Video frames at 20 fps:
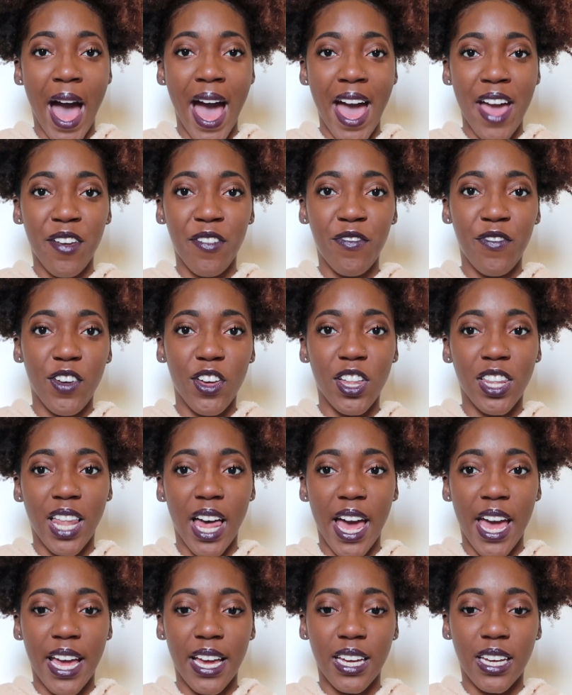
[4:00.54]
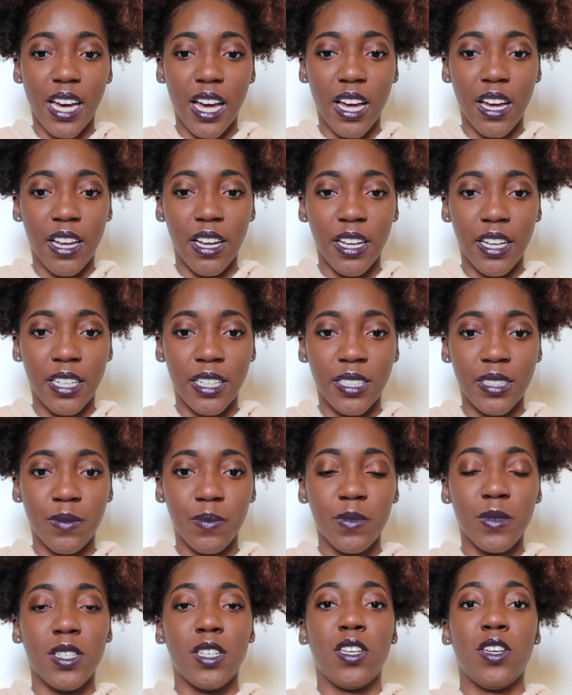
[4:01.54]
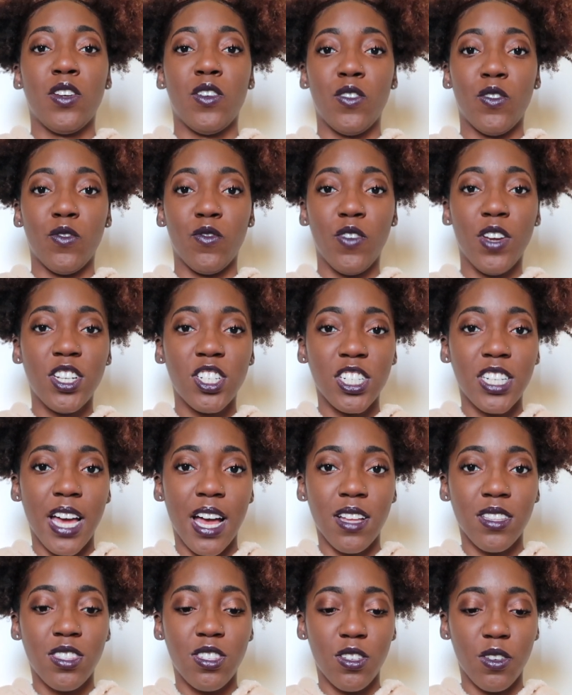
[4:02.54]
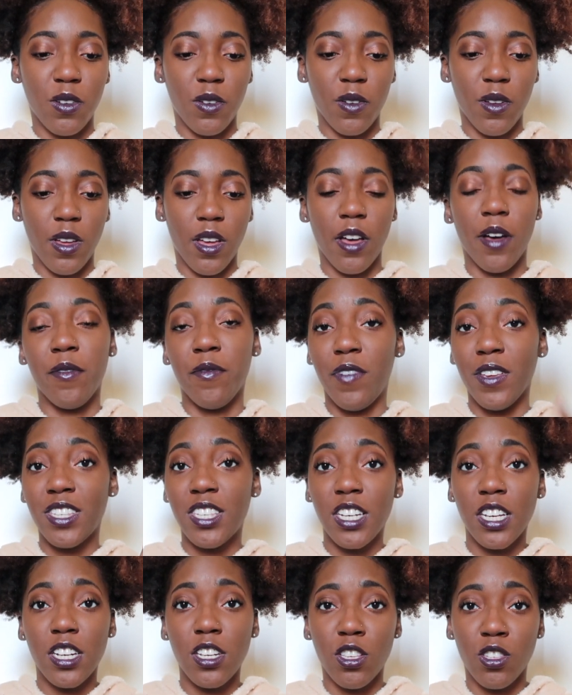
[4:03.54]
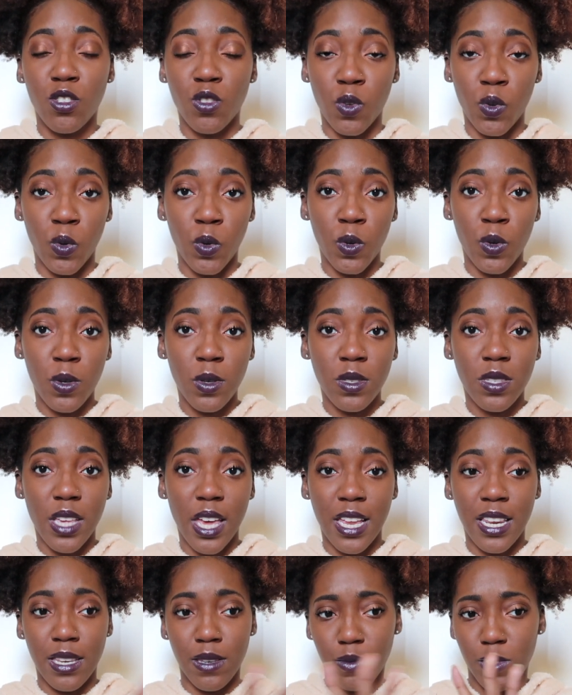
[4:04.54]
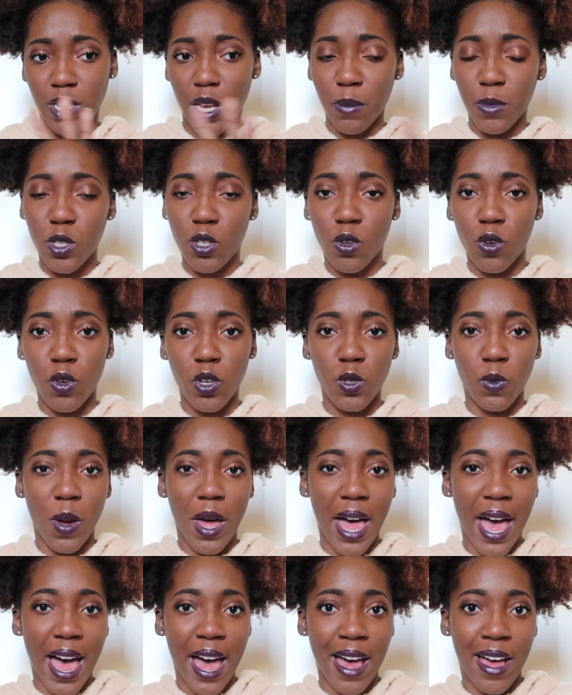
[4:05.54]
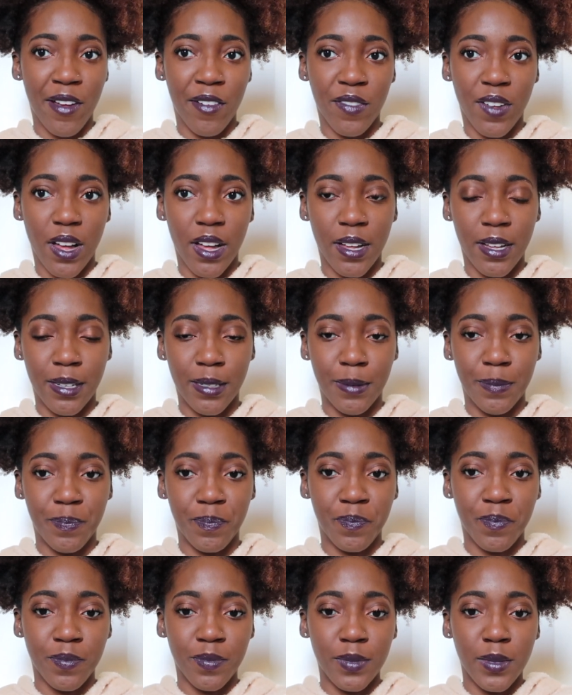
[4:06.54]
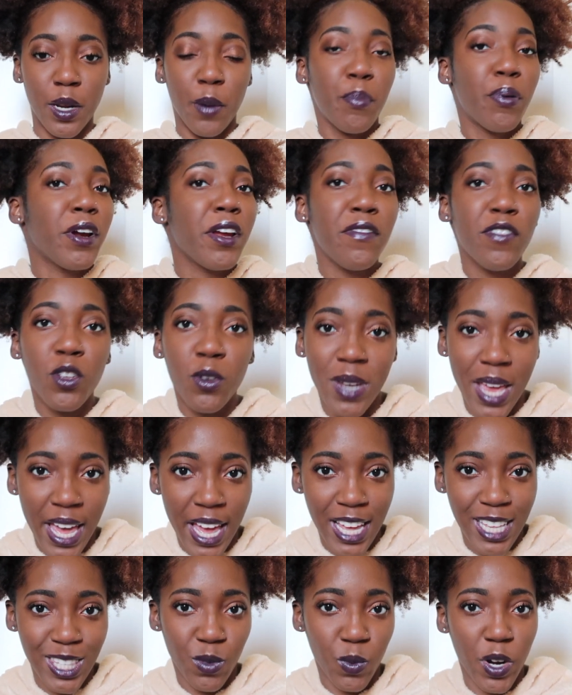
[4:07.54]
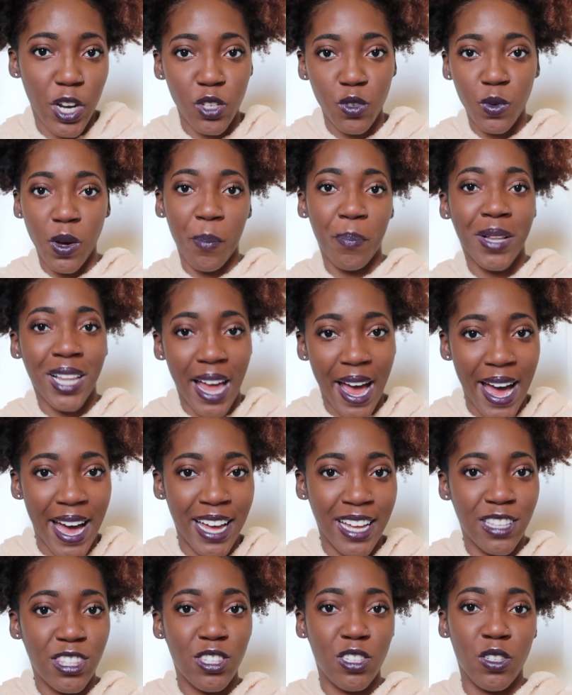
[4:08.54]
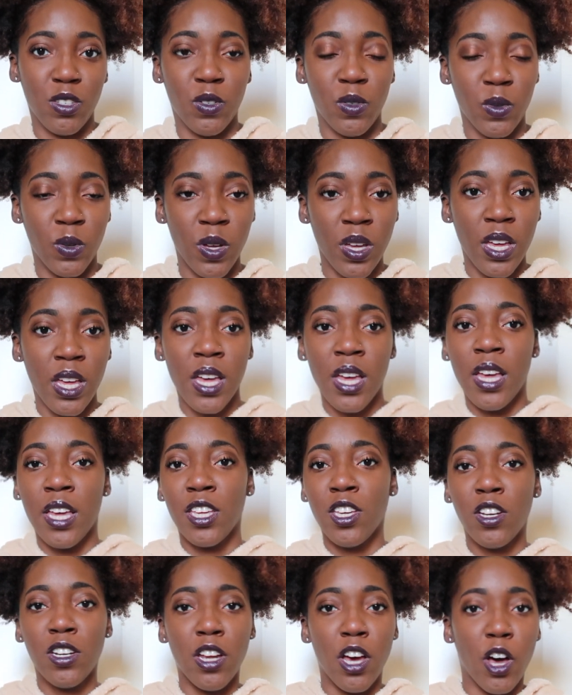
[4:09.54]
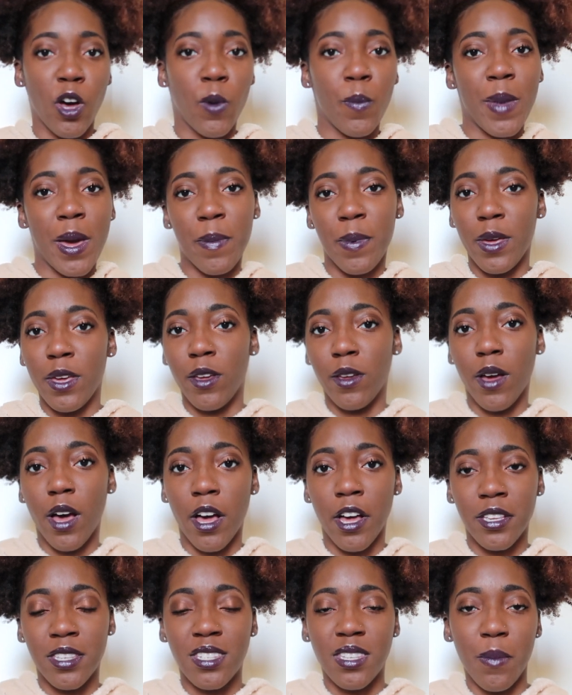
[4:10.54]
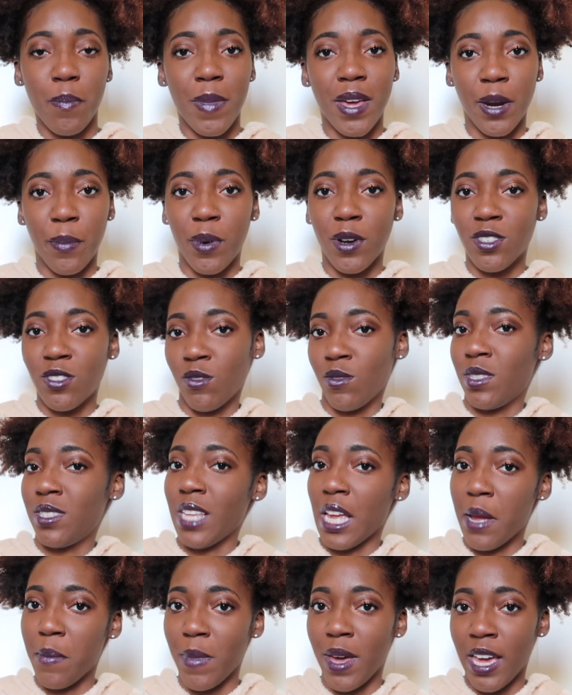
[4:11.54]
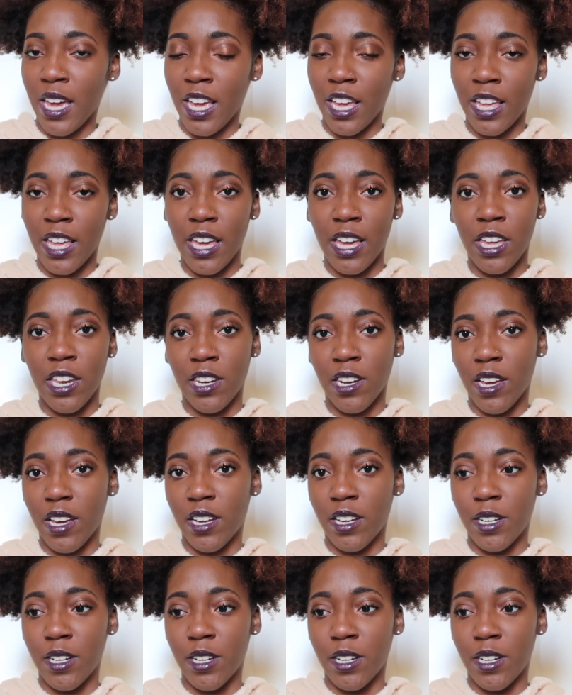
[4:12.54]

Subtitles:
I feel like reaching out to visiting the schools, and some schools will have preview days where you apply to, you know, maybe submit a personal statement and